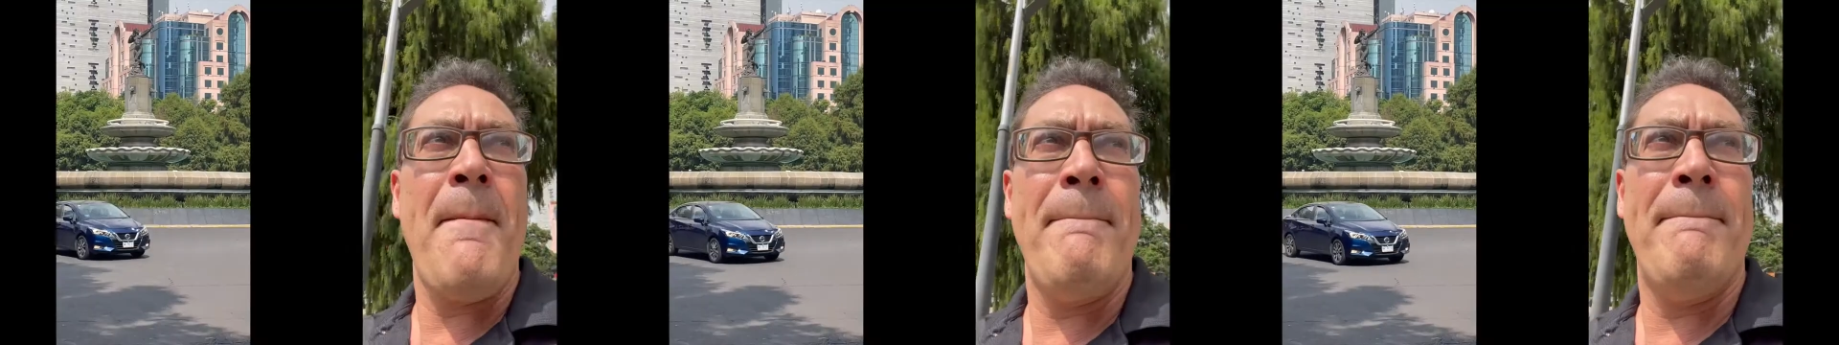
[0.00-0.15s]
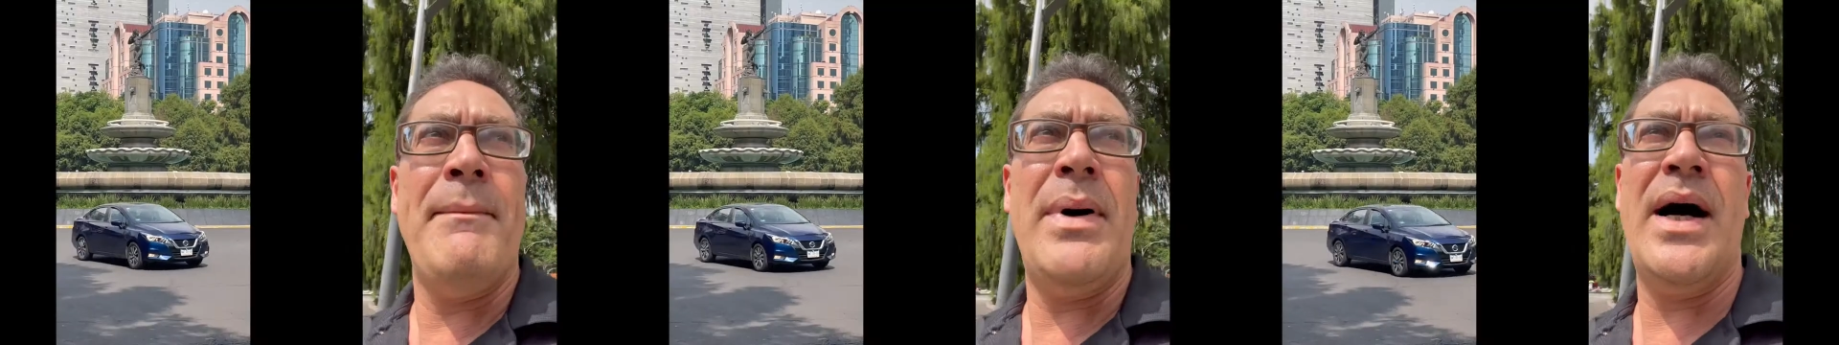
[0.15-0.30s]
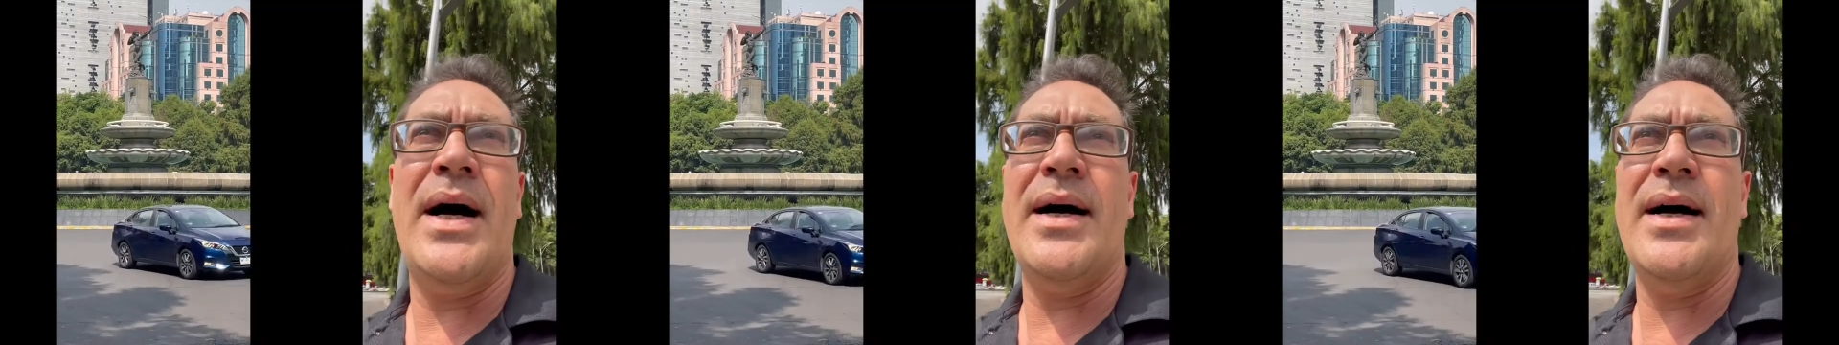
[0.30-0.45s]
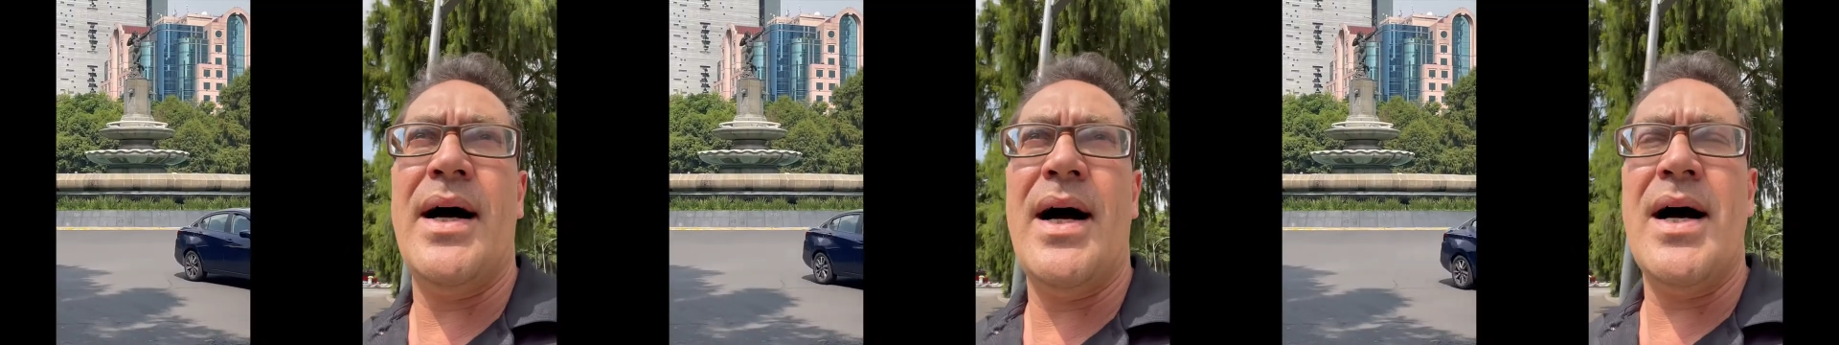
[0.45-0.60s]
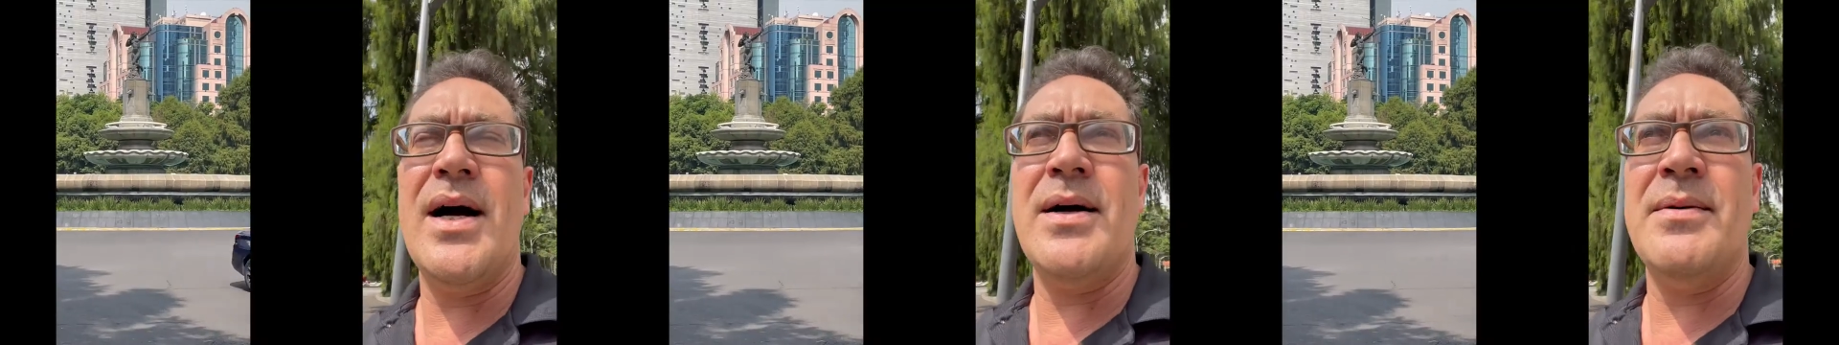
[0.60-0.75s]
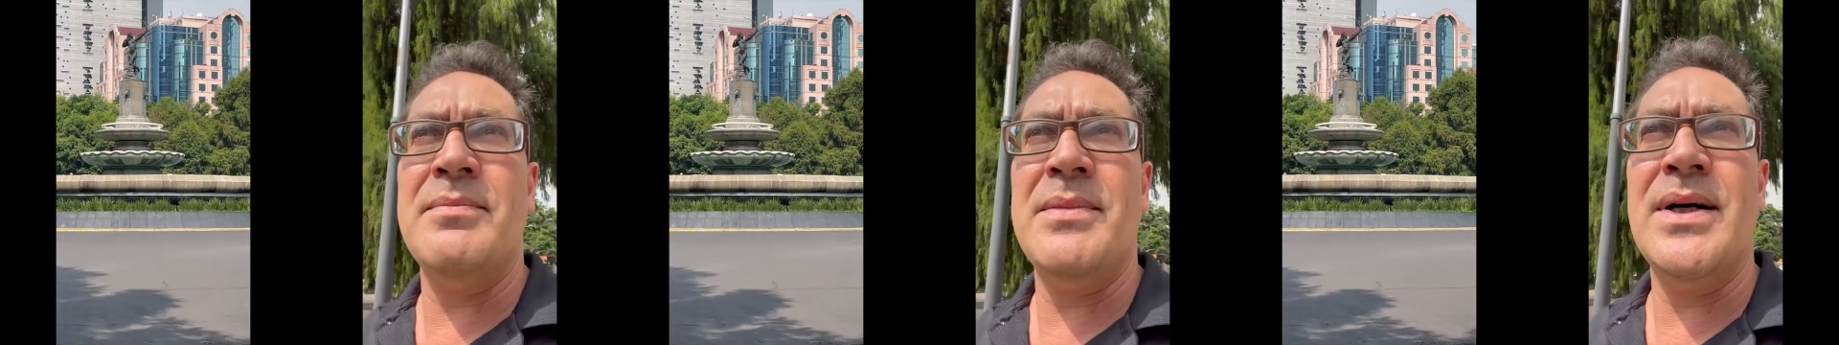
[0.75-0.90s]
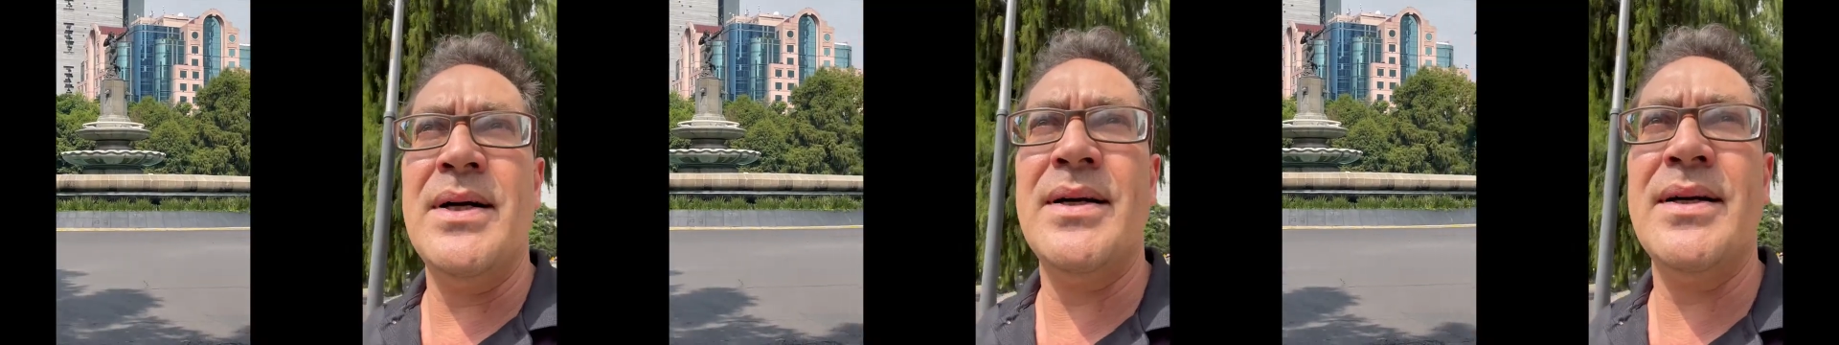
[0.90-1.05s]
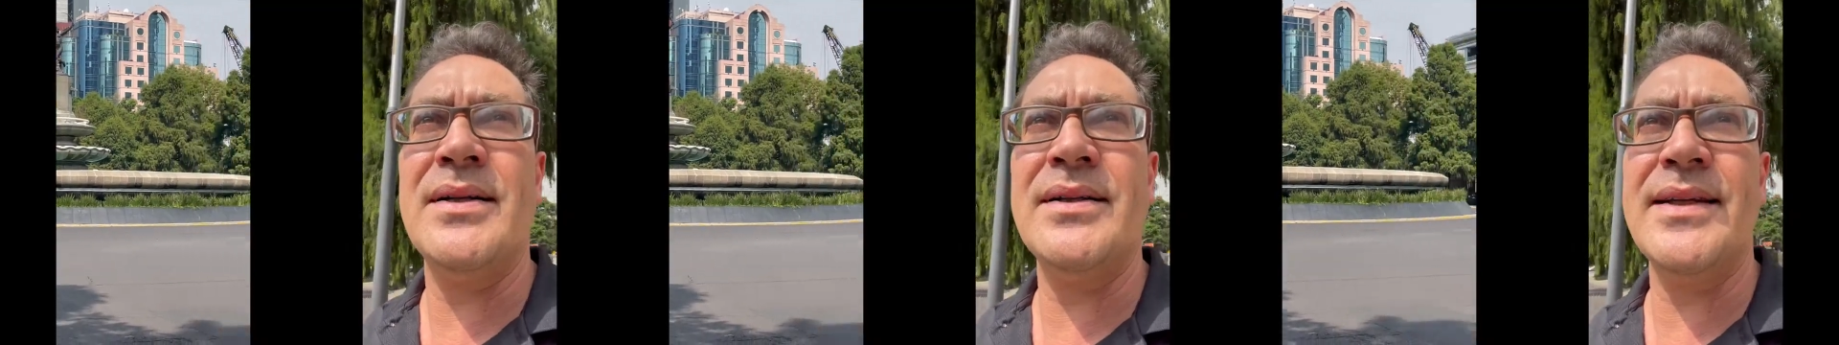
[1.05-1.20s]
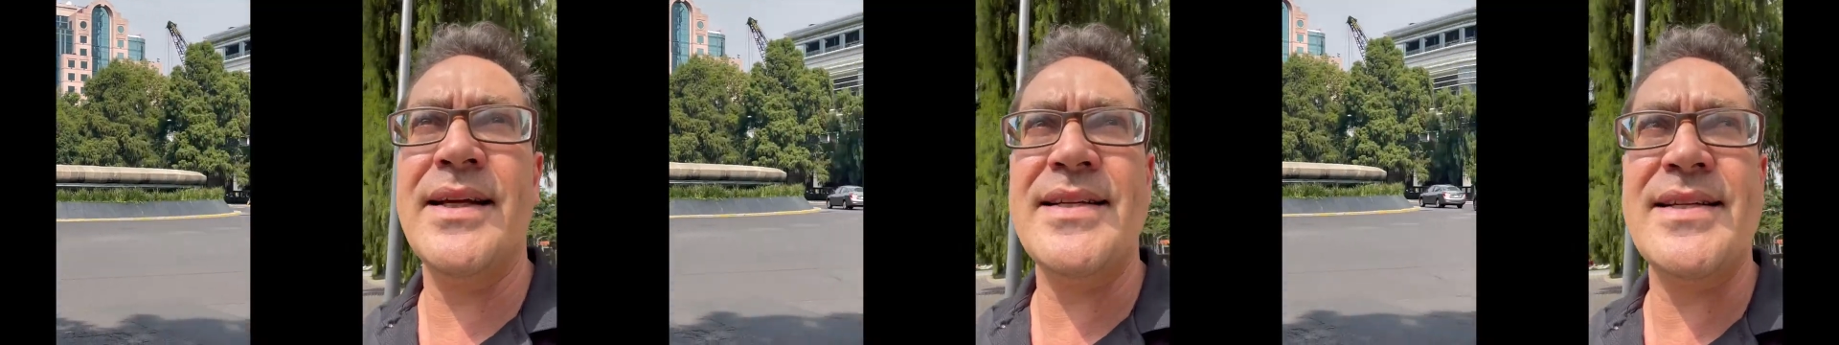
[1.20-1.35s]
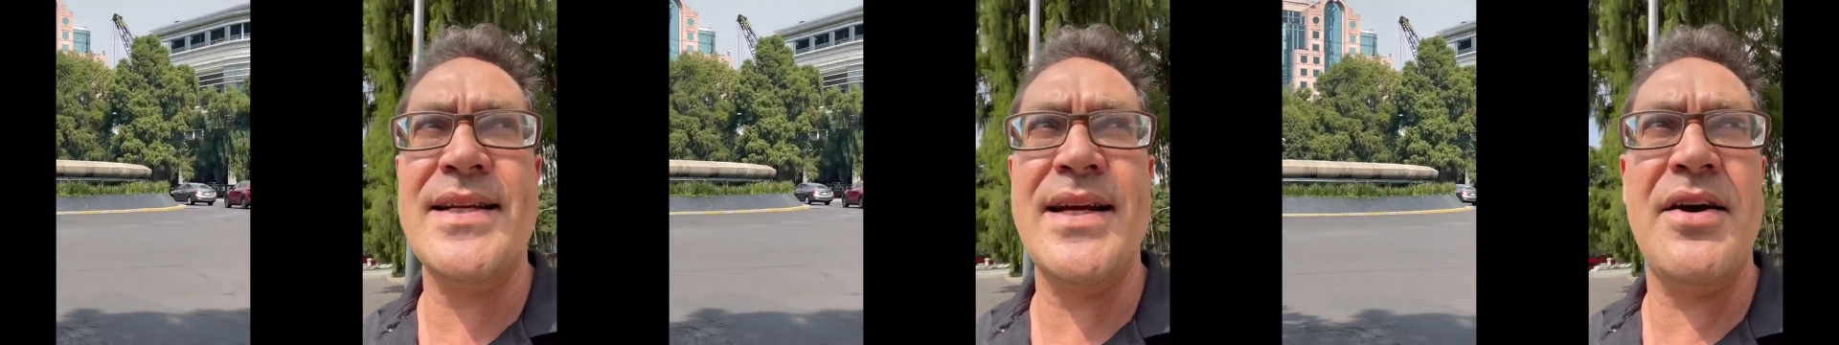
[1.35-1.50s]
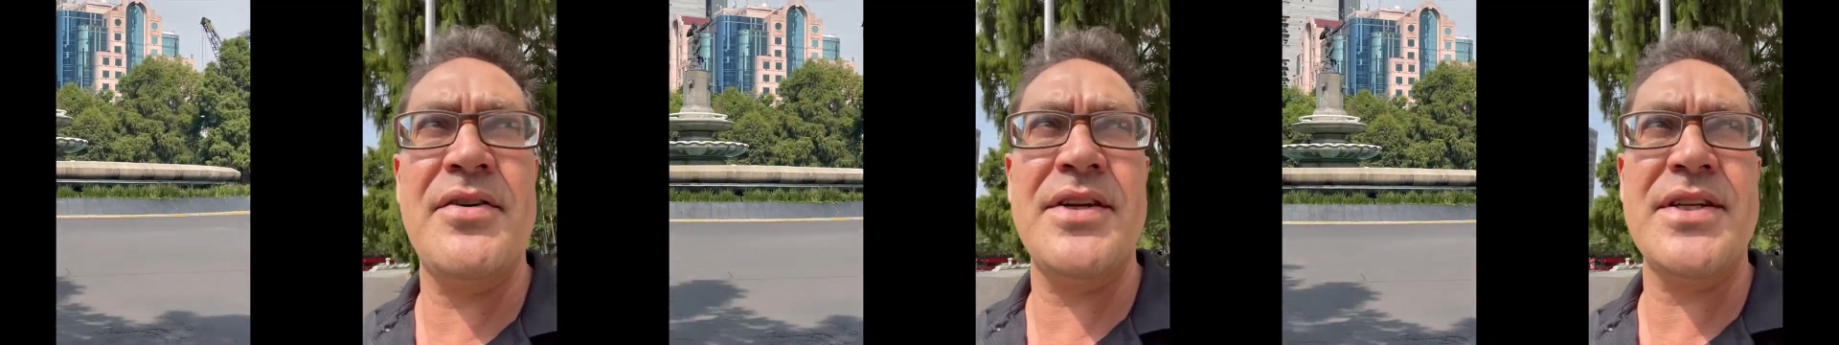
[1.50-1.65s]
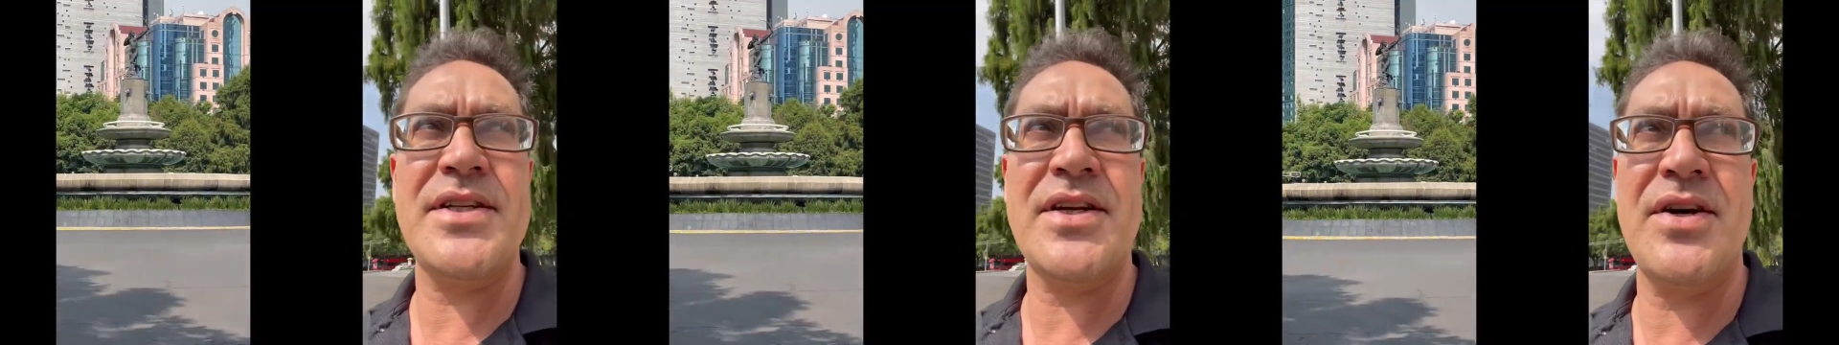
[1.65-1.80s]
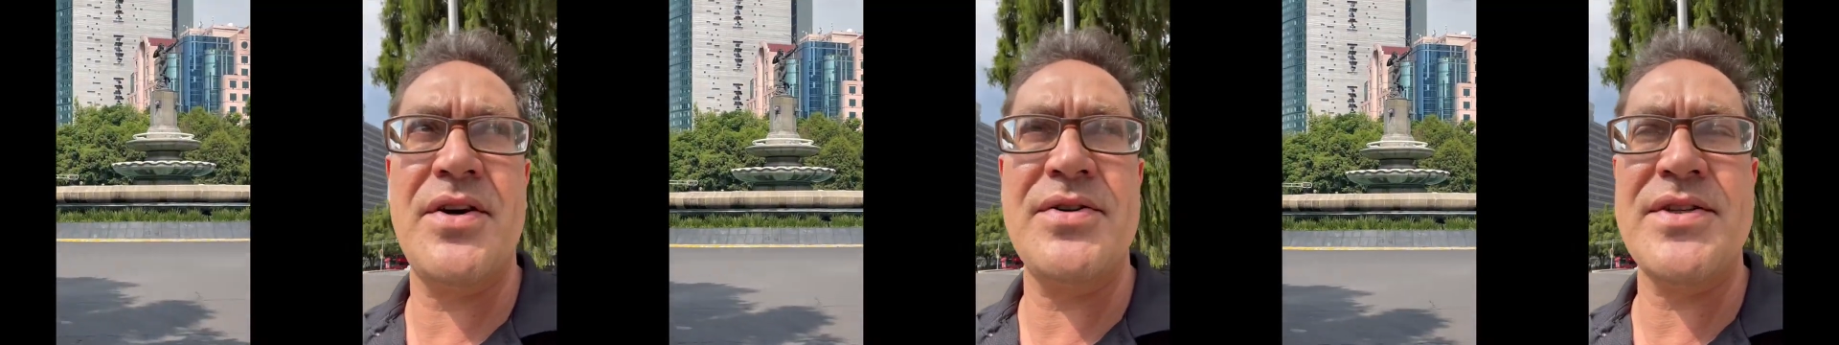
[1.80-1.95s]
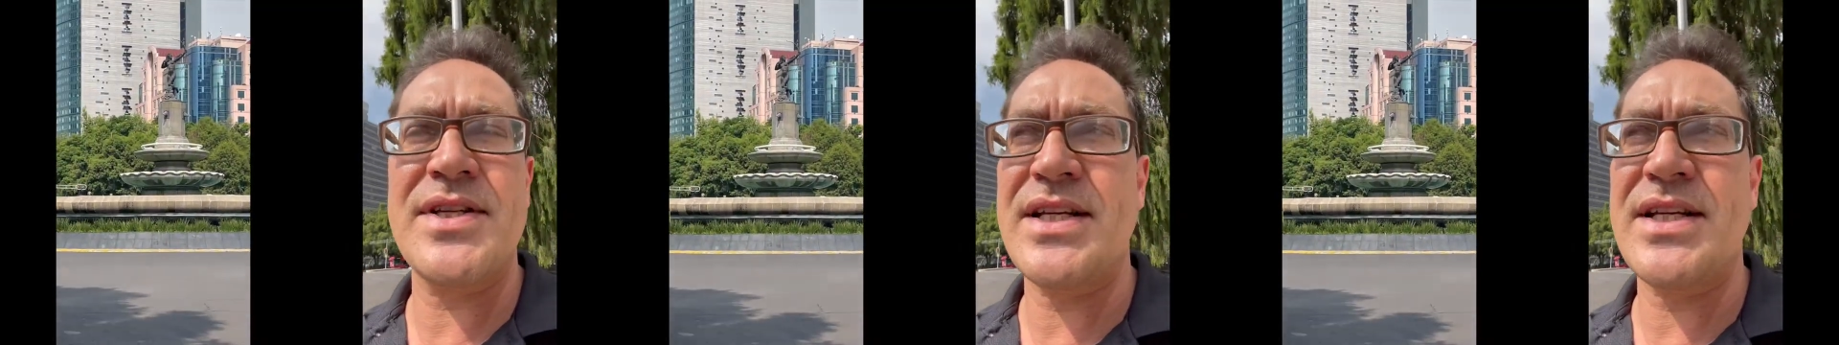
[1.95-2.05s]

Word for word: But um, let's see how this goes.